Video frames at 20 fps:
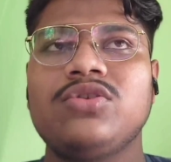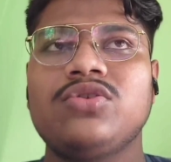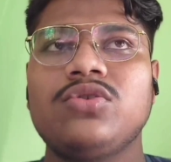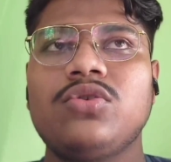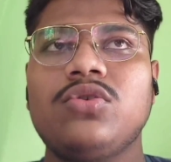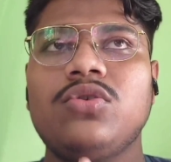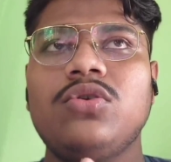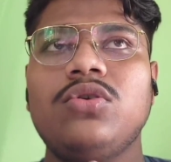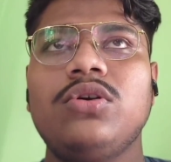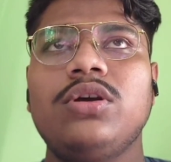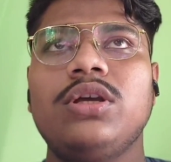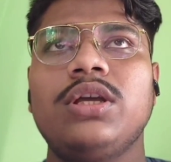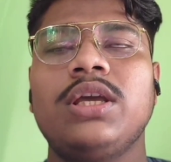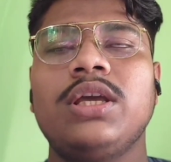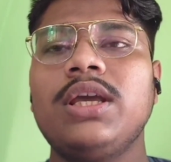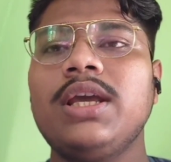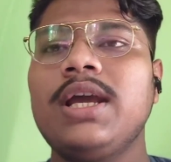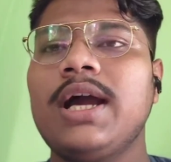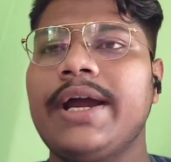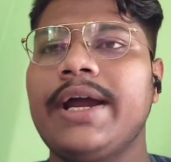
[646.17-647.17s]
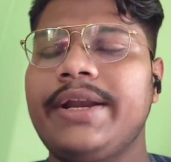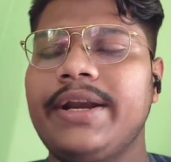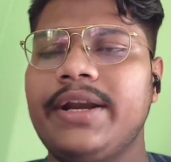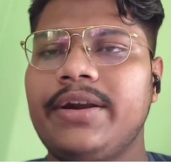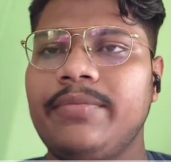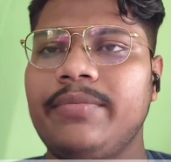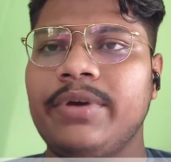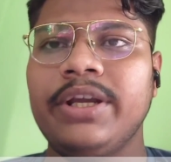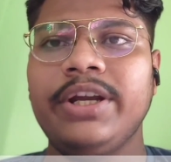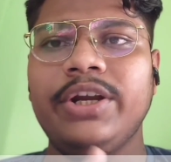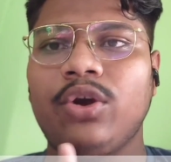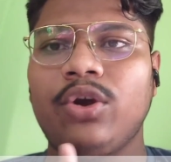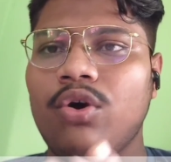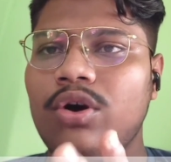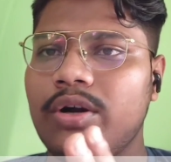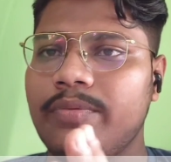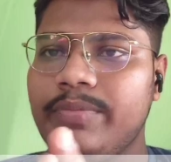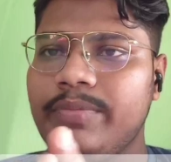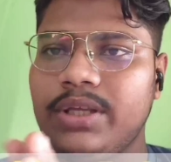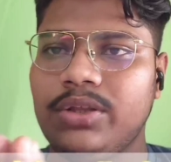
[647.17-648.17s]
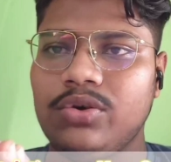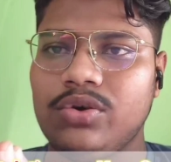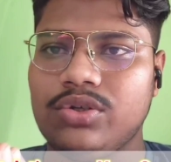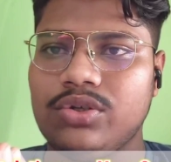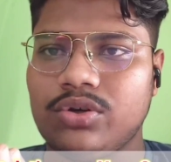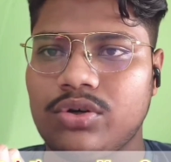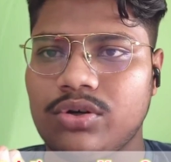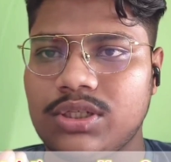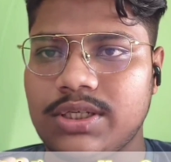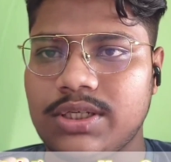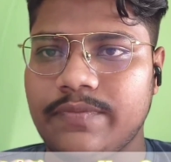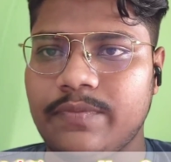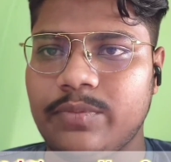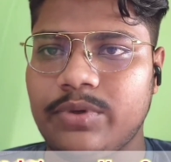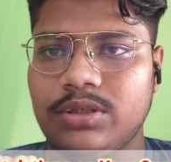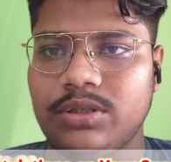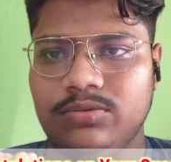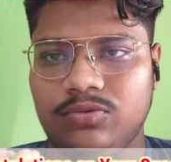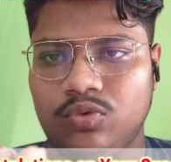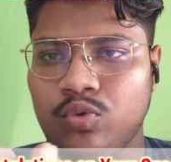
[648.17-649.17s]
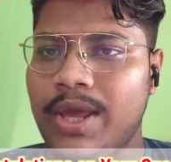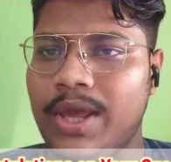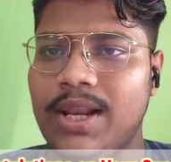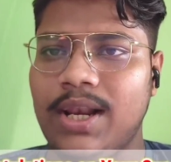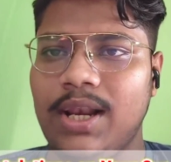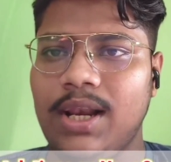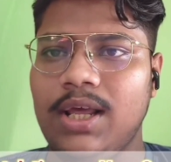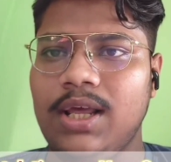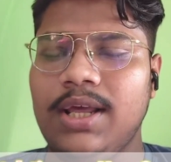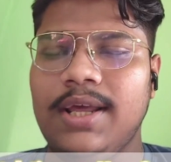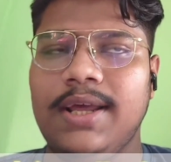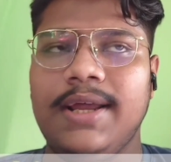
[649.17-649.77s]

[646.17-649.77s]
So he guided, he taught me those concepts well,